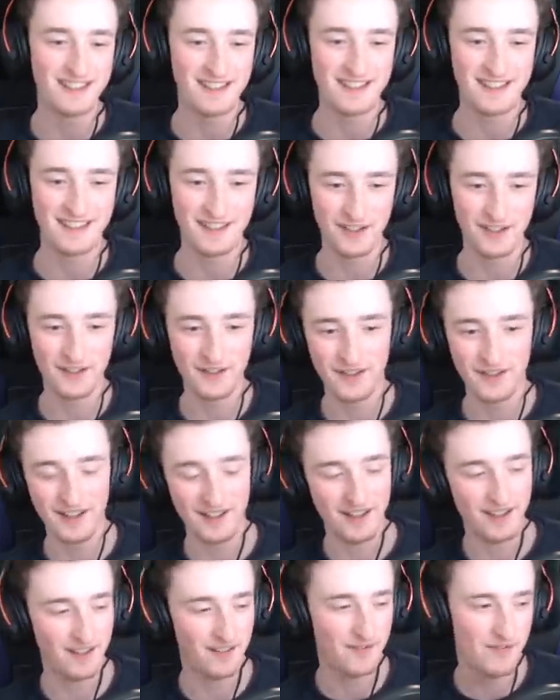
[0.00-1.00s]
you know,
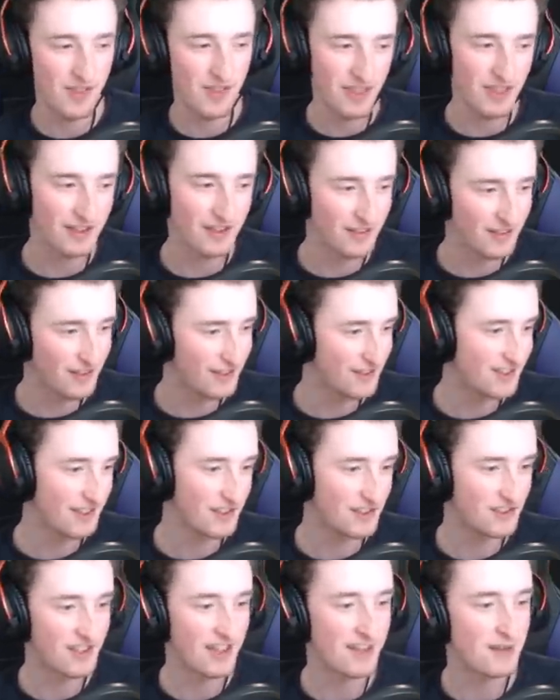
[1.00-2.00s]
uh, thing that
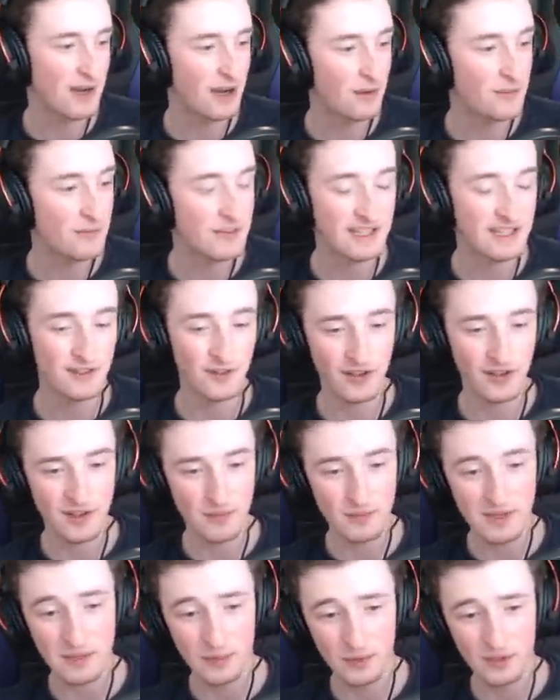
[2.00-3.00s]
is said about me or other
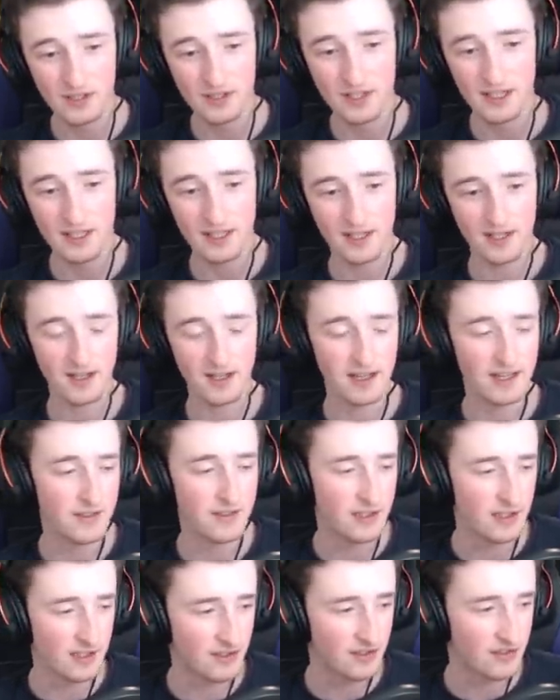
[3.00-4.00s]
people uh, in
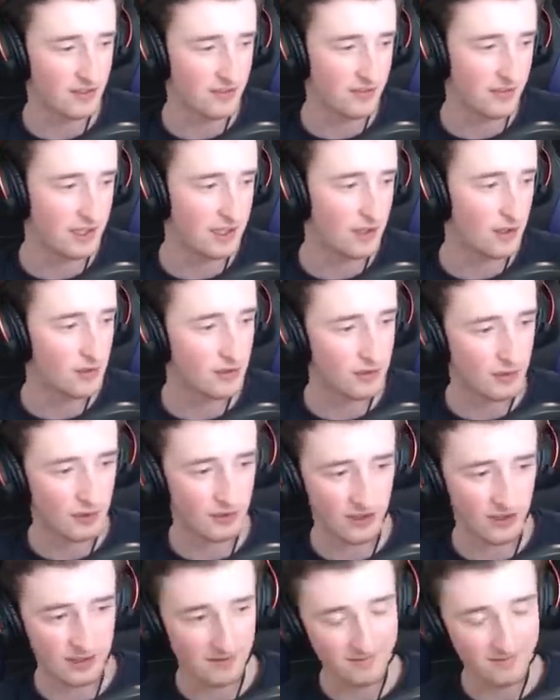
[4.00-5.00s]
these videos
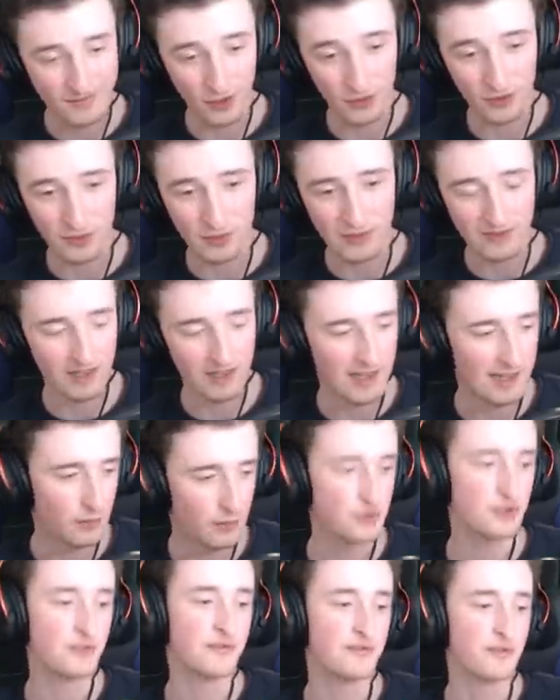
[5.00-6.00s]
because I don't speak the
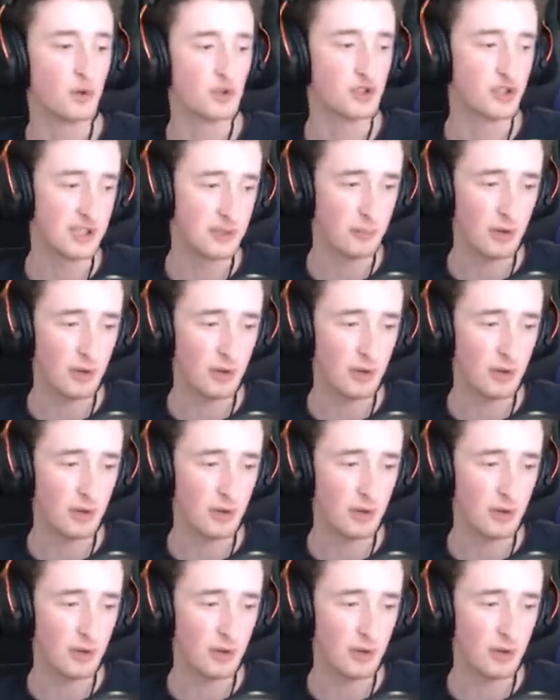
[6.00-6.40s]
language, unfortunately.